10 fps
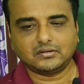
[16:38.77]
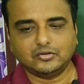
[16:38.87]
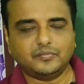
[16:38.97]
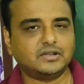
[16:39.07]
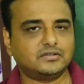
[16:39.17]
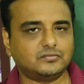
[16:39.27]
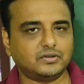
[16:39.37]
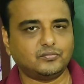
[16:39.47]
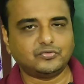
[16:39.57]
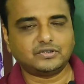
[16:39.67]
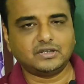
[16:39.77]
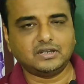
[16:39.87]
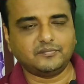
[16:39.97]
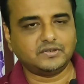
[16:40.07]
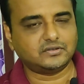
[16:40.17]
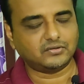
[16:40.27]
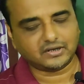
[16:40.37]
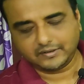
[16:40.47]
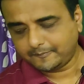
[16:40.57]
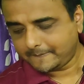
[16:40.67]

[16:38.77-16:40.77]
novels were mostly epistolary.